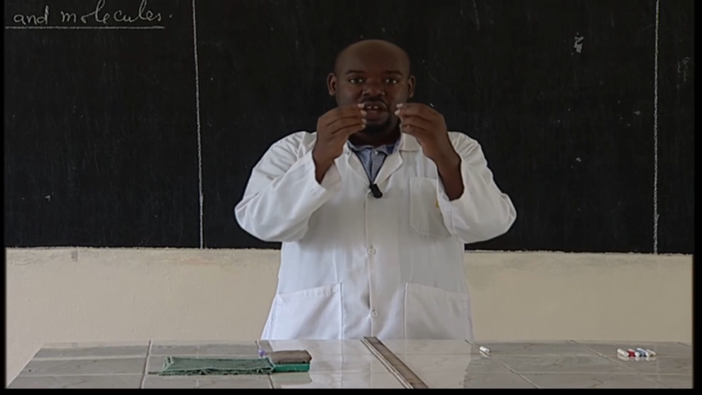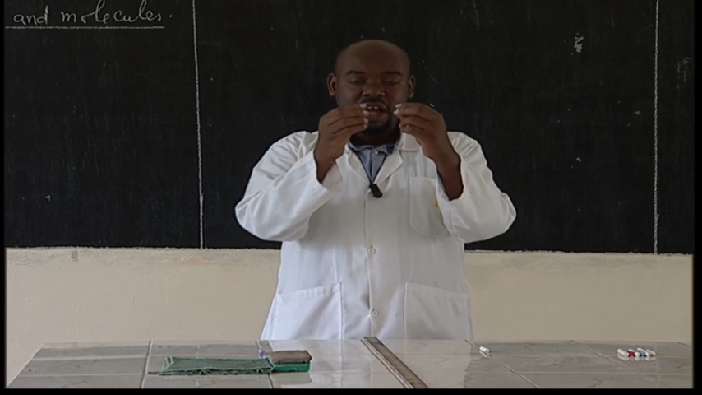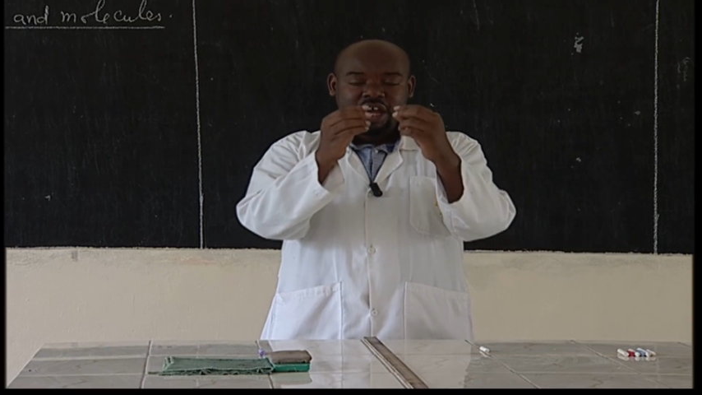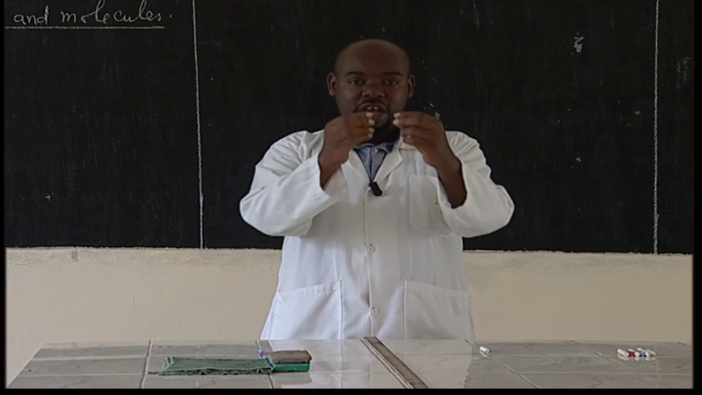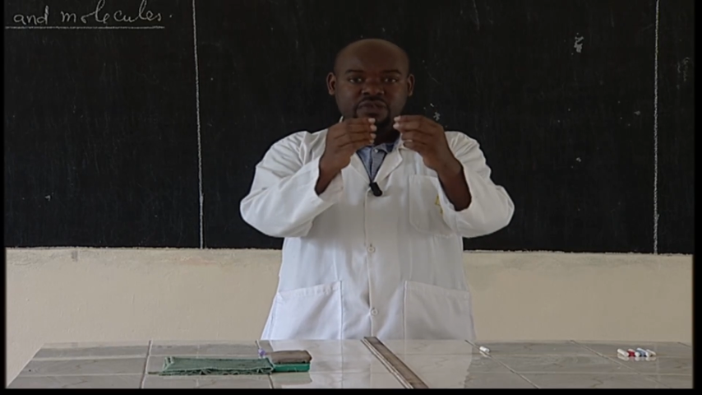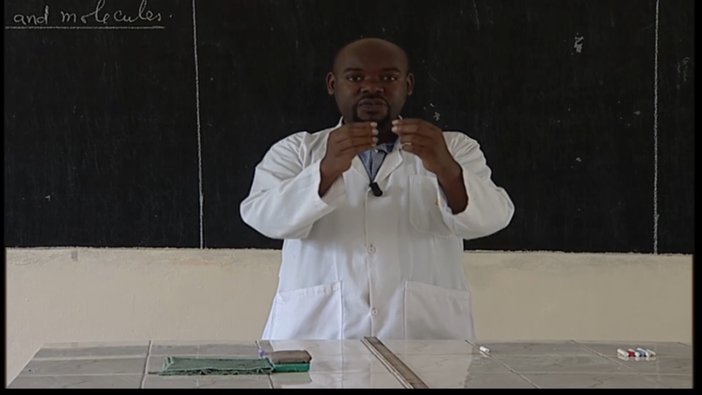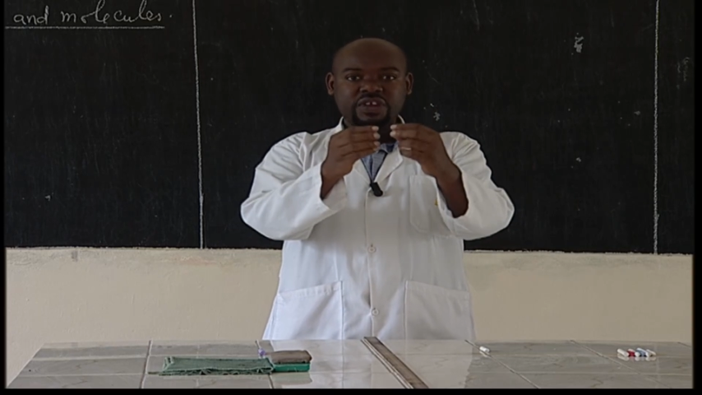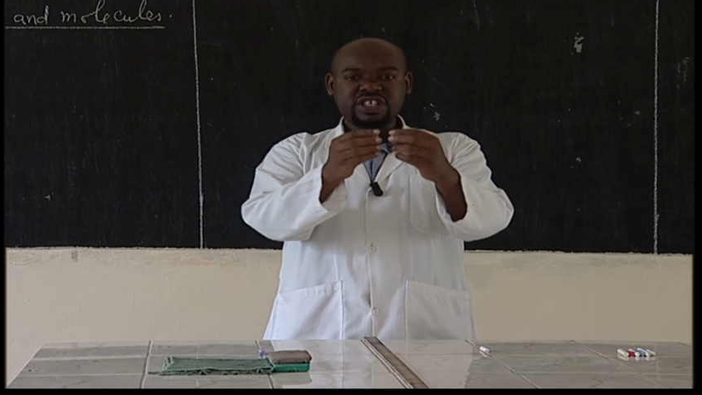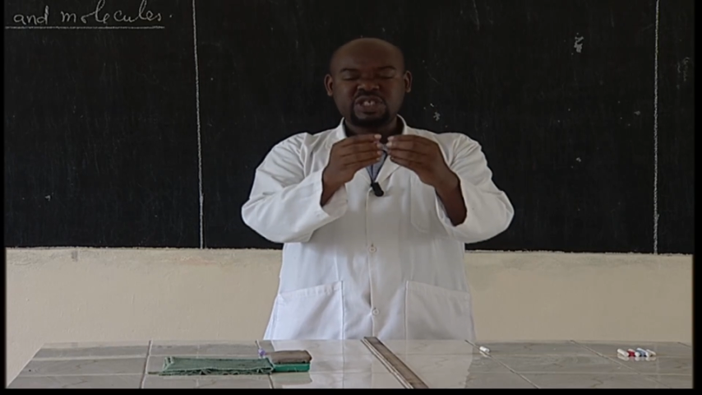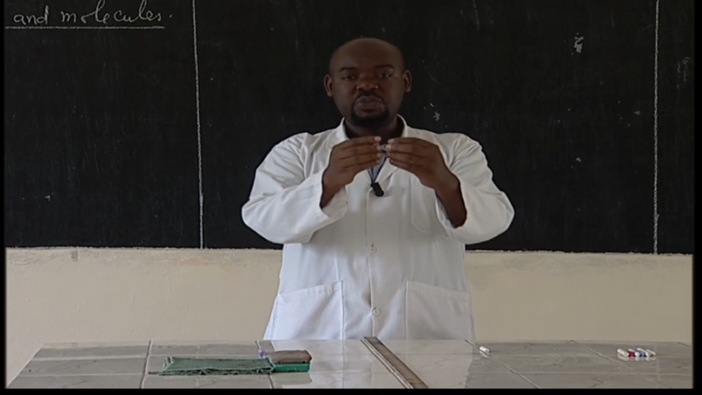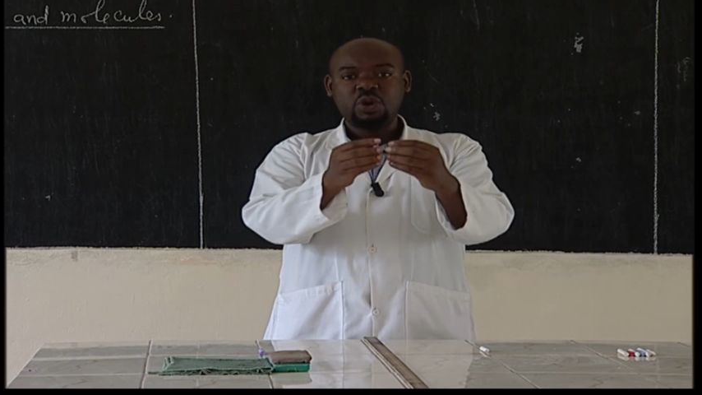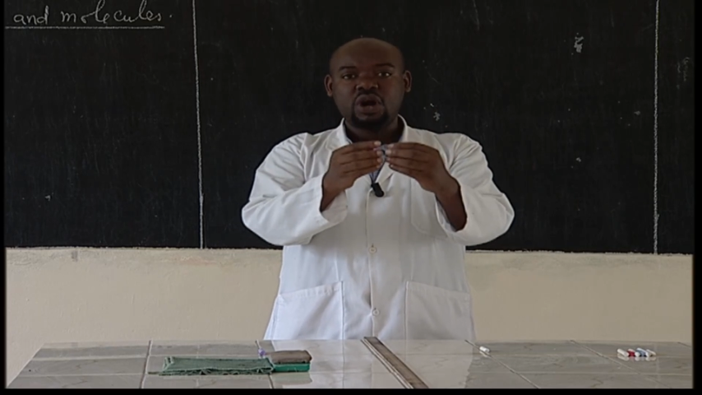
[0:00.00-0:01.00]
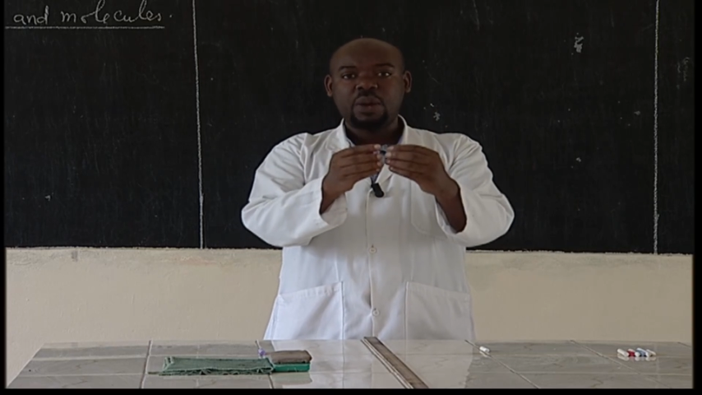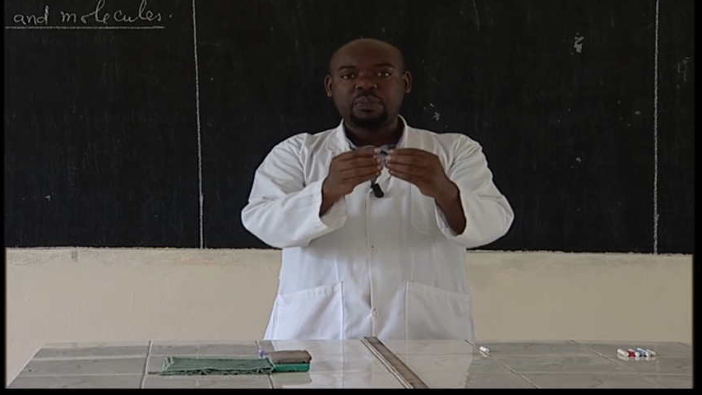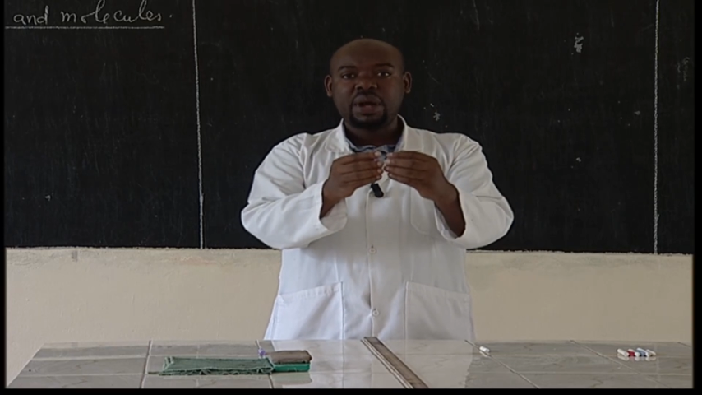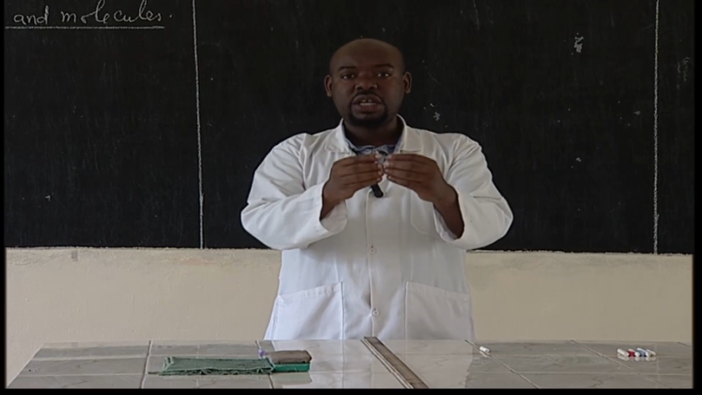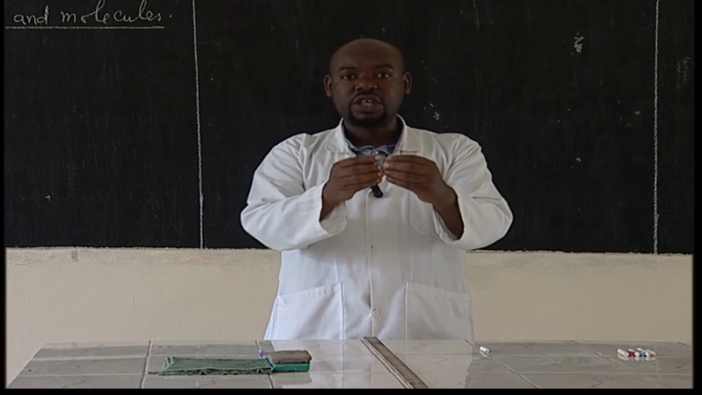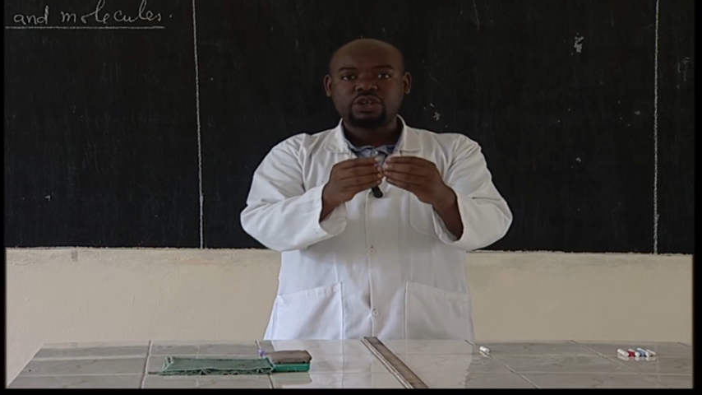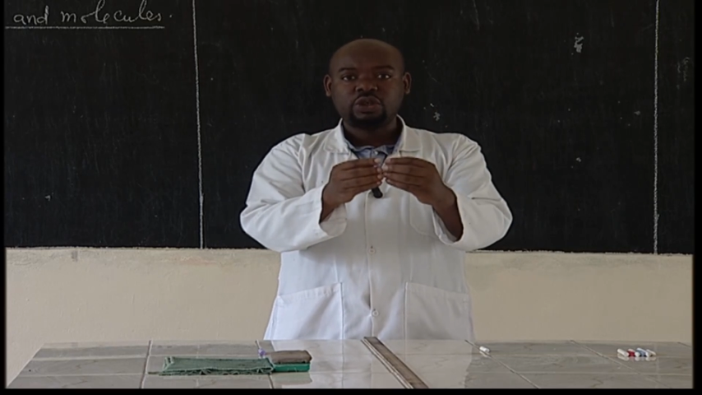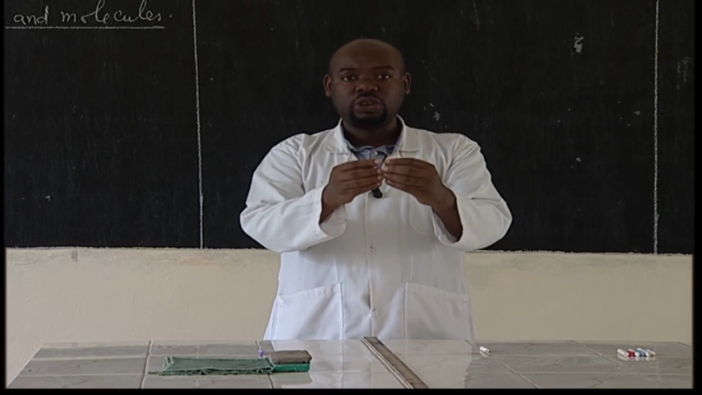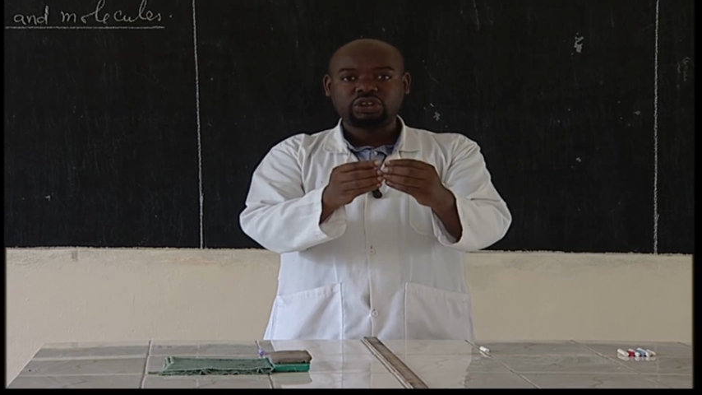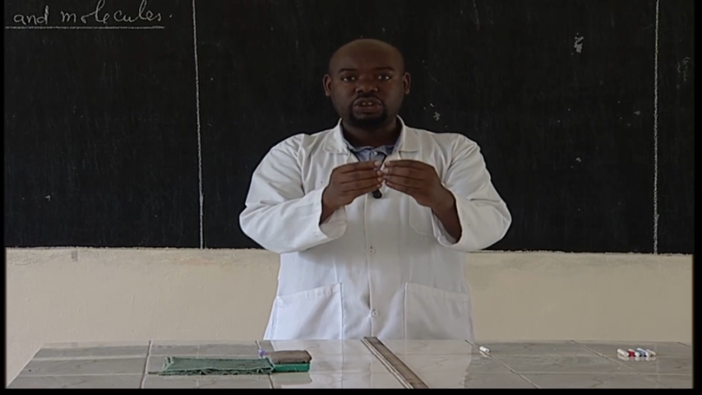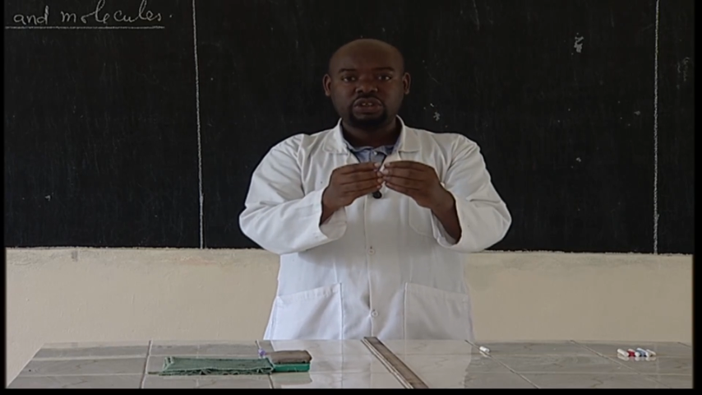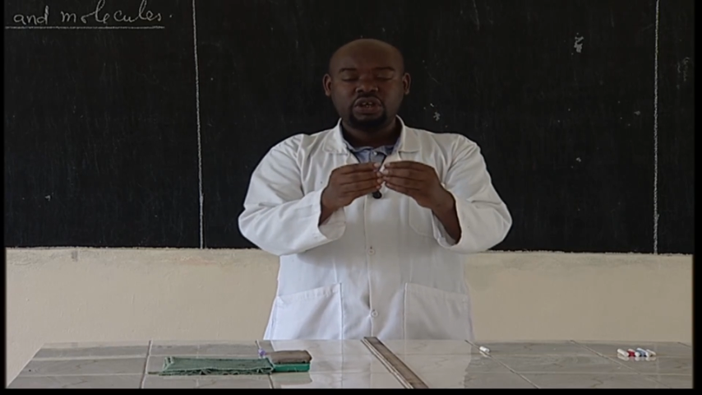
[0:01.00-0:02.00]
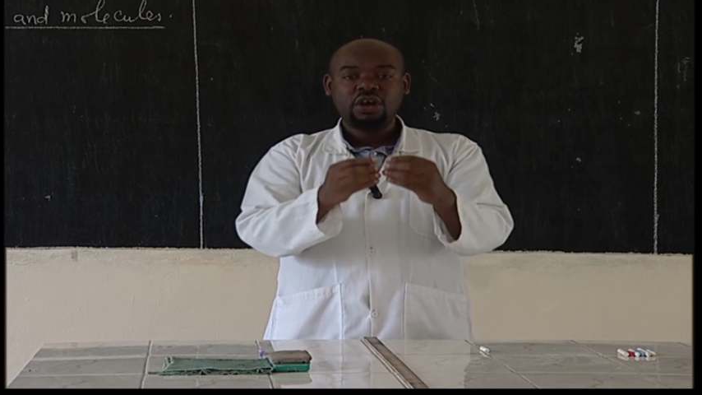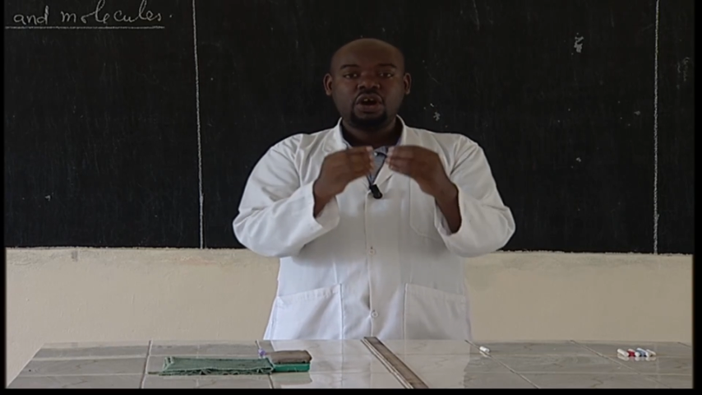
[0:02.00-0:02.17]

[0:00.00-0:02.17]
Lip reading: even smaller particles